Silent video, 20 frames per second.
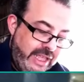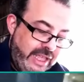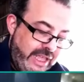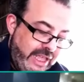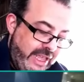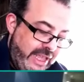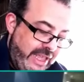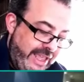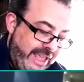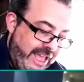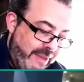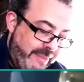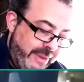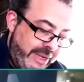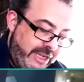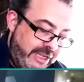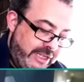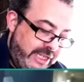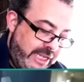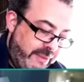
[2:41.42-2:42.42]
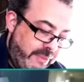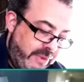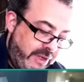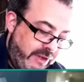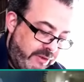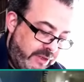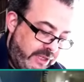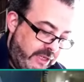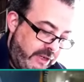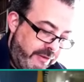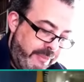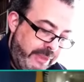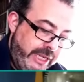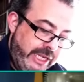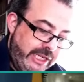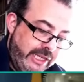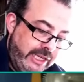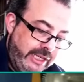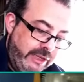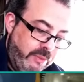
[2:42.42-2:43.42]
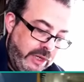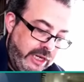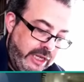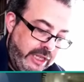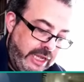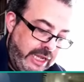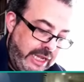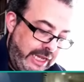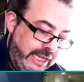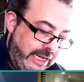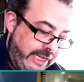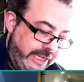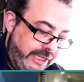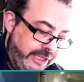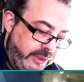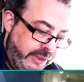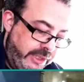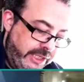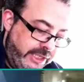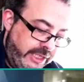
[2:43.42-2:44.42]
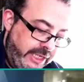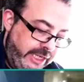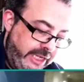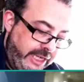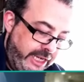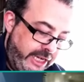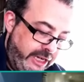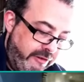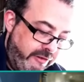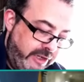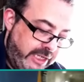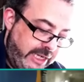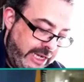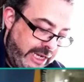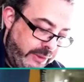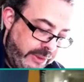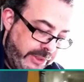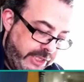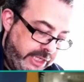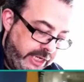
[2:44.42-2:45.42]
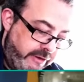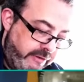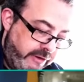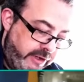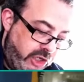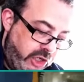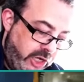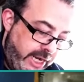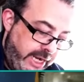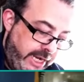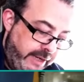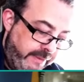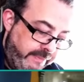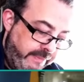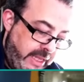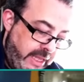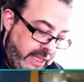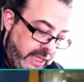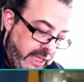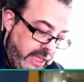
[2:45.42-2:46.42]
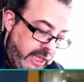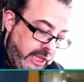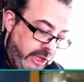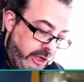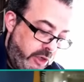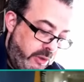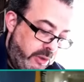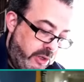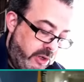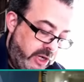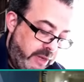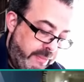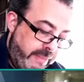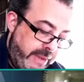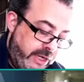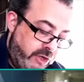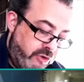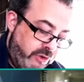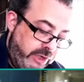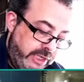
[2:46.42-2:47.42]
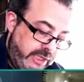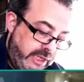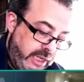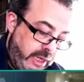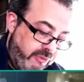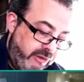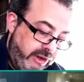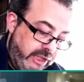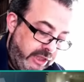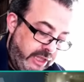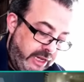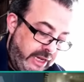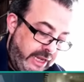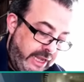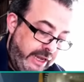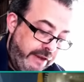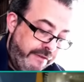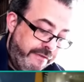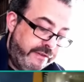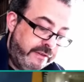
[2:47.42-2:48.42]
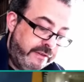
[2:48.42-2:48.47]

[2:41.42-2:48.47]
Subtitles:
Yeah, I mean, immediately one of the highlights you can see here is Our Sarah Jane, a new documentary celebrating the life